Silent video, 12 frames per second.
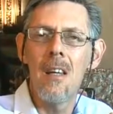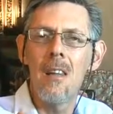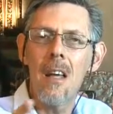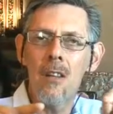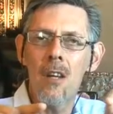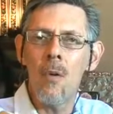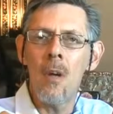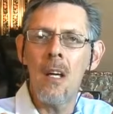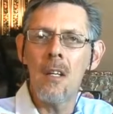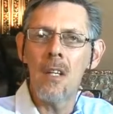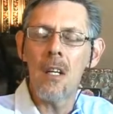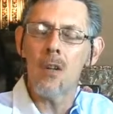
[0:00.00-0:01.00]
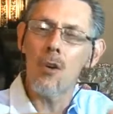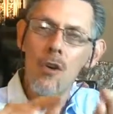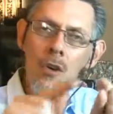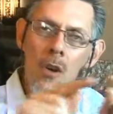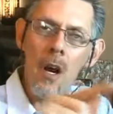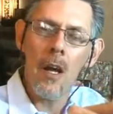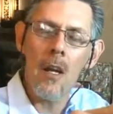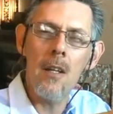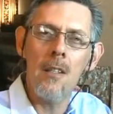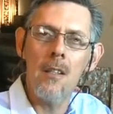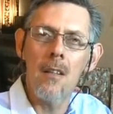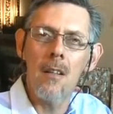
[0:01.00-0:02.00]
that there is in
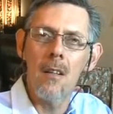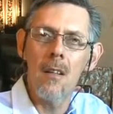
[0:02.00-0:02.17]
Christ,